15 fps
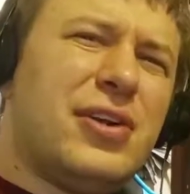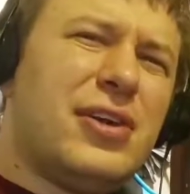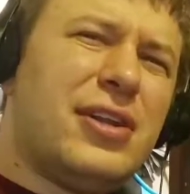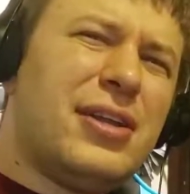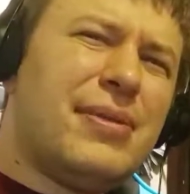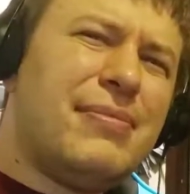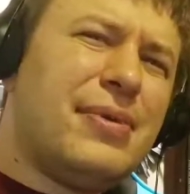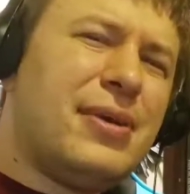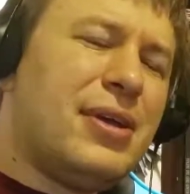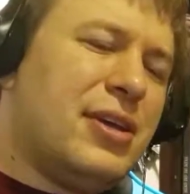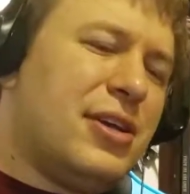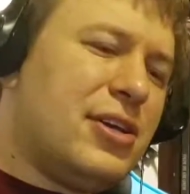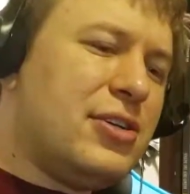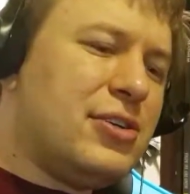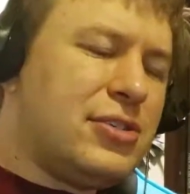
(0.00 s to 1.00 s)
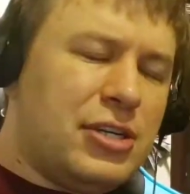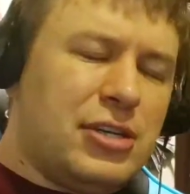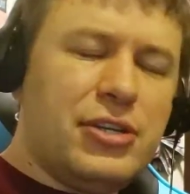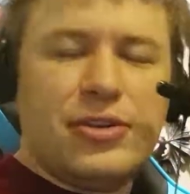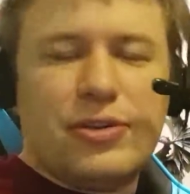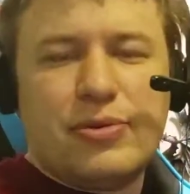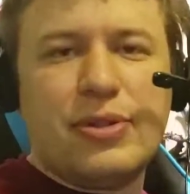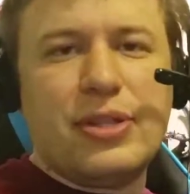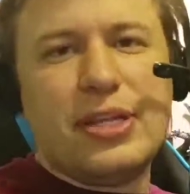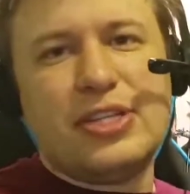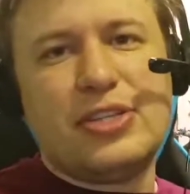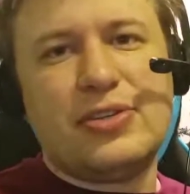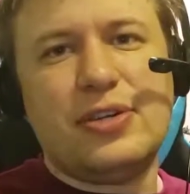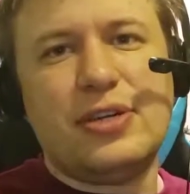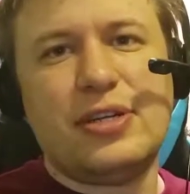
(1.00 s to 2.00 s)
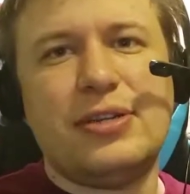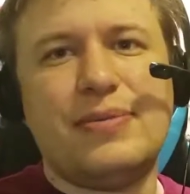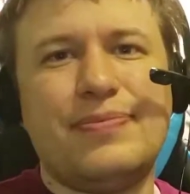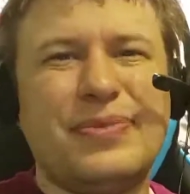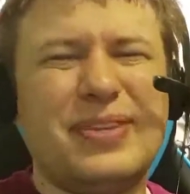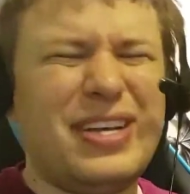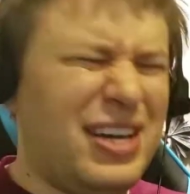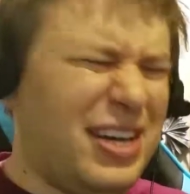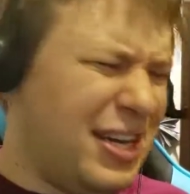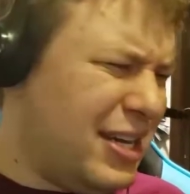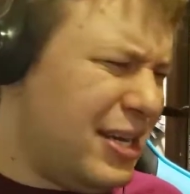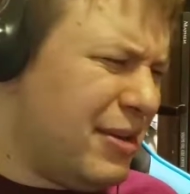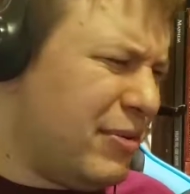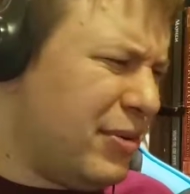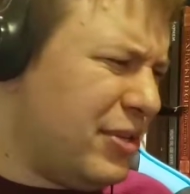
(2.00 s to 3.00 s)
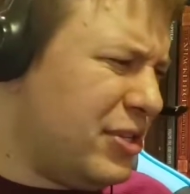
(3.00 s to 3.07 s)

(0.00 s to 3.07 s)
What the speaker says: on it? Sure, you can roll a history on it. I rolled a